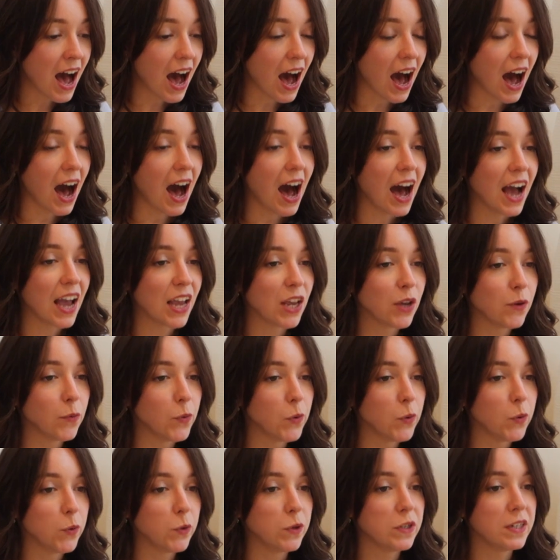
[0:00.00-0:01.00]
I
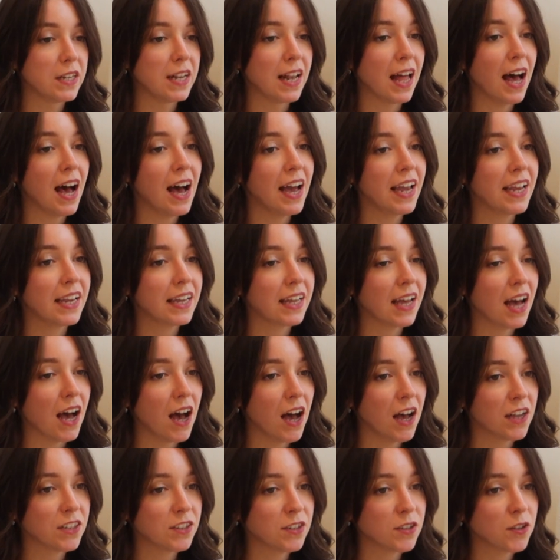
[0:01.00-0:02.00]
would like
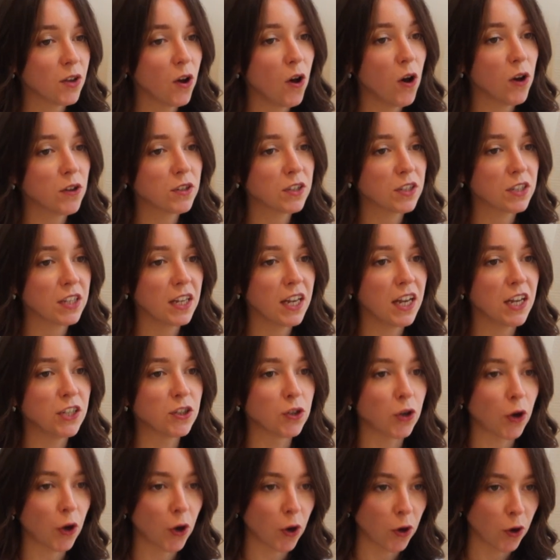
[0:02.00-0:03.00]
a
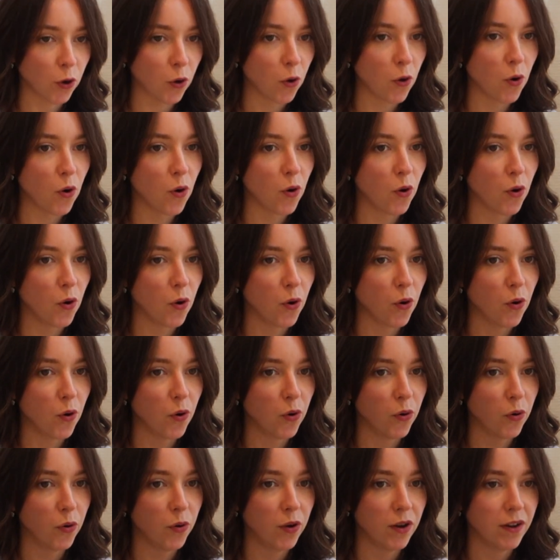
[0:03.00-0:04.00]
sausage
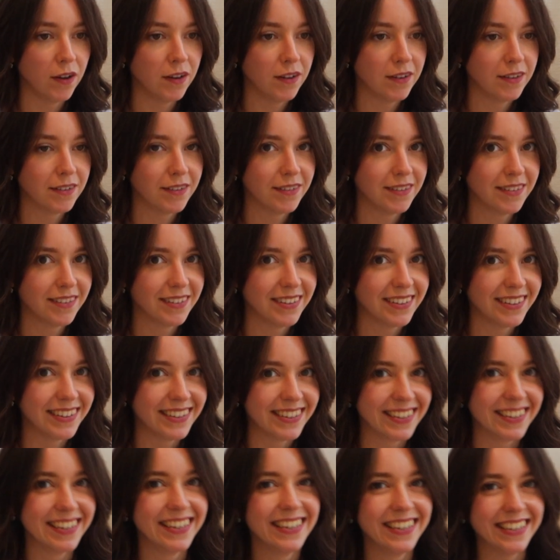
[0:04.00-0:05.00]
roll.
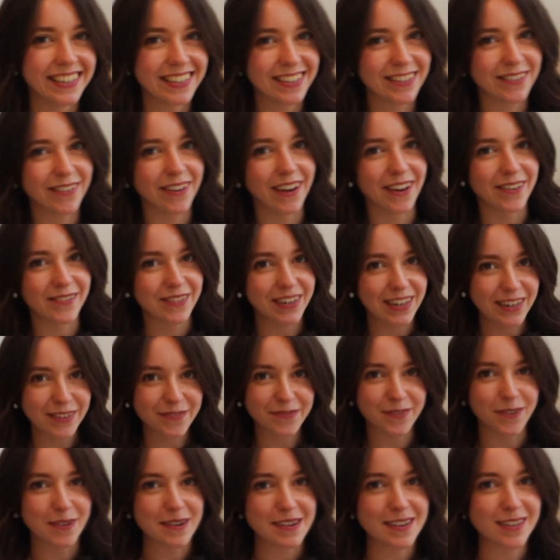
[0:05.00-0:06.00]
So I really
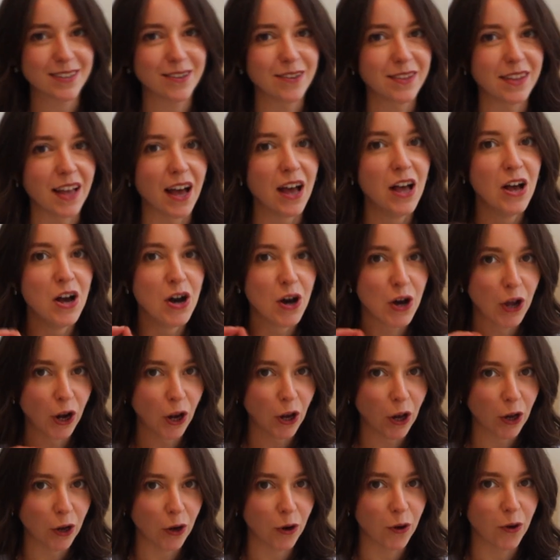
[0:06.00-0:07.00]
focus on that
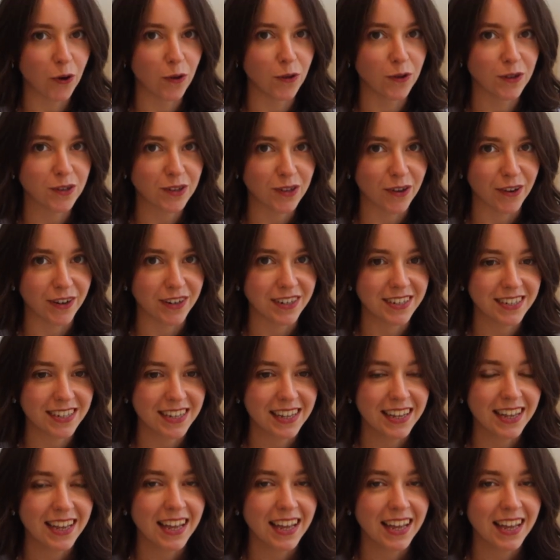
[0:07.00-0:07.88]
roll sound.